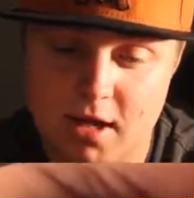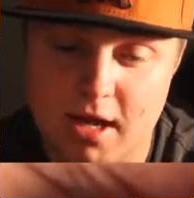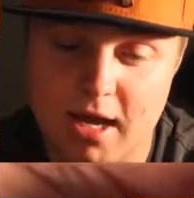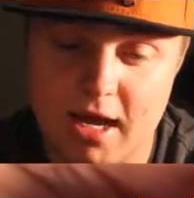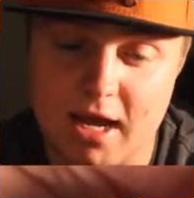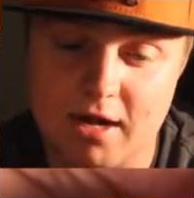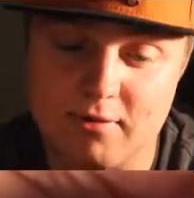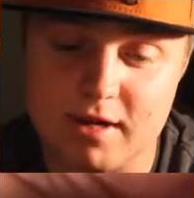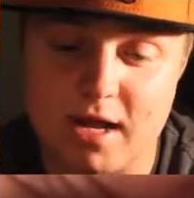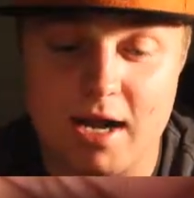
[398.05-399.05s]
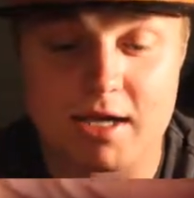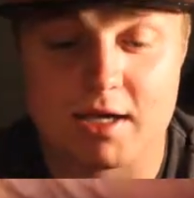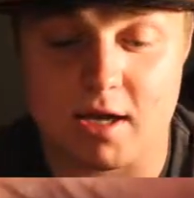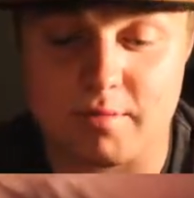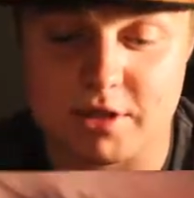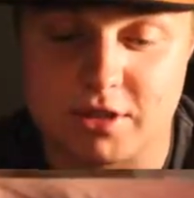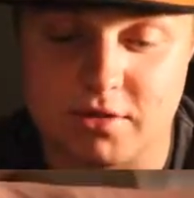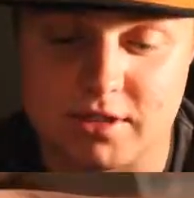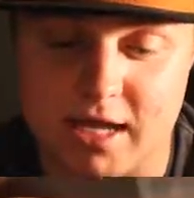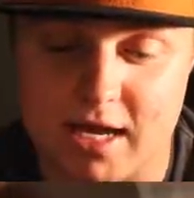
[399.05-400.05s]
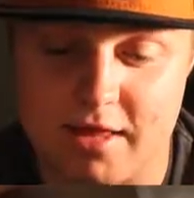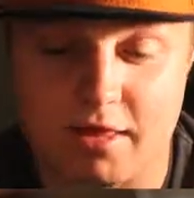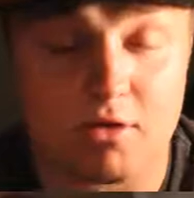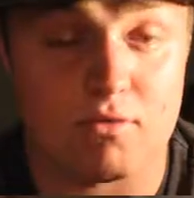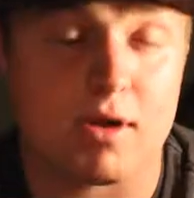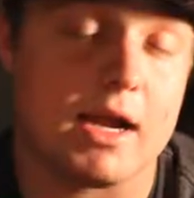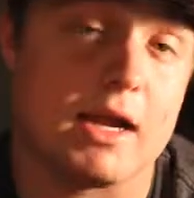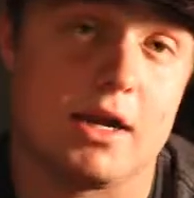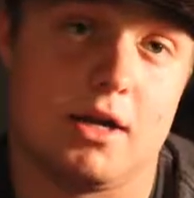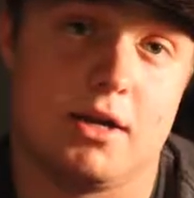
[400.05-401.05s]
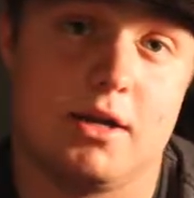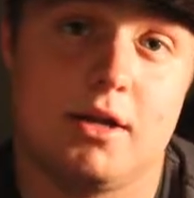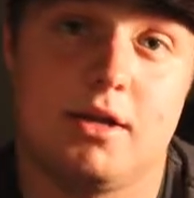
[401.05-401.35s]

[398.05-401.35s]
and we got a Gumshoes as the rare.